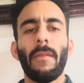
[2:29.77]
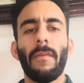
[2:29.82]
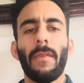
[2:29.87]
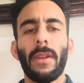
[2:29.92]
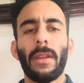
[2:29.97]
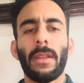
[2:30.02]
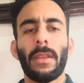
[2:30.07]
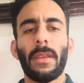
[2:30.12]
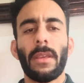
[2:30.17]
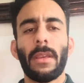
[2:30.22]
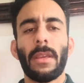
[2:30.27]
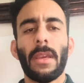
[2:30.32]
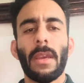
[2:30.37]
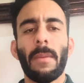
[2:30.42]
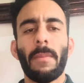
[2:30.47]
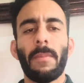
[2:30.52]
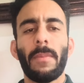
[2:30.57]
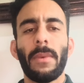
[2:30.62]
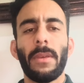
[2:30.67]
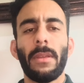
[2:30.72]
One key
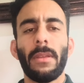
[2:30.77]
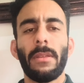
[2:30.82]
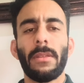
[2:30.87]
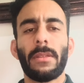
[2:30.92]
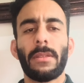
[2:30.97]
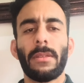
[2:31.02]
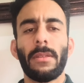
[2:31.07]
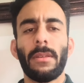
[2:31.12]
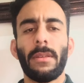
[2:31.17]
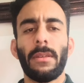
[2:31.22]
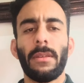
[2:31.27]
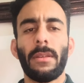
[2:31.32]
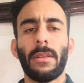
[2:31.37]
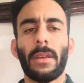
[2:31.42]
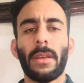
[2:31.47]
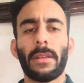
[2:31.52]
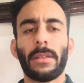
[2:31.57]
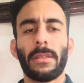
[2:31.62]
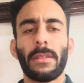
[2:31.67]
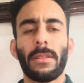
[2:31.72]
gap in
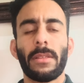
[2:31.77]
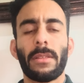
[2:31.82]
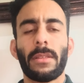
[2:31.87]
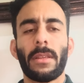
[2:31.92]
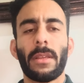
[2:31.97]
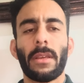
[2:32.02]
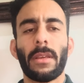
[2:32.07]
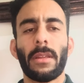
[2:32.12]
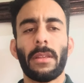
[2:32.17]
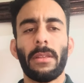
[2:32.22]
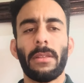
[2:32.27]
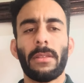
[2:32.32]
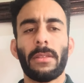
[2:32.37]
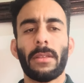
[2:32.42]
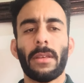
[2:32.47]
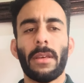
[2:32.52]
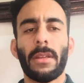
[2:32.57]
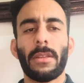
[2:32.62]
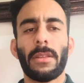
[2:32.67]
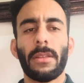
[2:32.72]
existing
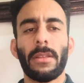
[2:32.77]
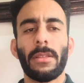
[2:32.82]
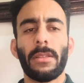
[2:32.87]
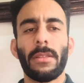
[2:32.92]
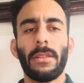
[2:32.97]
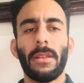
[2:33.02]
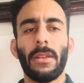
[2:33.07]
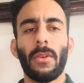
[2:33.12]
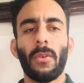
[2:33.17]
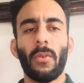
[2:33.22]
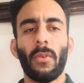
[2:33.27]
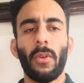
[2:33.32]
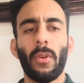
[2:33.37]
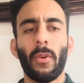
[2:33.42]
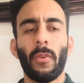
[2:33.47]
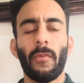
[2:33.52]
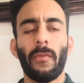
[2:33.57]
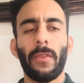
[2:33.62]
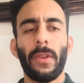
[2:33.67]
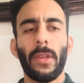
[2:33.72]
research is the role
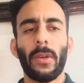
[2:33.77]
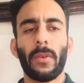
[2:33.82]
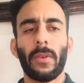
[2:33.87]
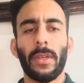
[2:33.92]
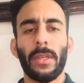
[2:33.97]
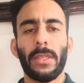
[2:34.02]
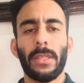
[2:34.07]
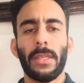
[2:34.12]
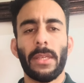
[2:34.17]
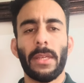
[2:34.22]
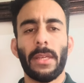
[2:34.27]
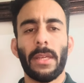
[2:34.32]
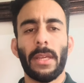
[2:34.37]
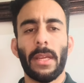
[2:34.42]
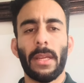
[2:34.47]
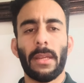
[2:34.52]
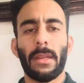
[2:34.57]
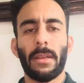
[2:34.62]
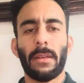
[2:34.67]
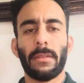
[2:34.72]
of location
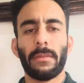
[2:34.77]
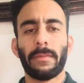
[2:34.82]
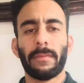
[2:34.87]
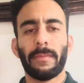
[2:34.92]
data.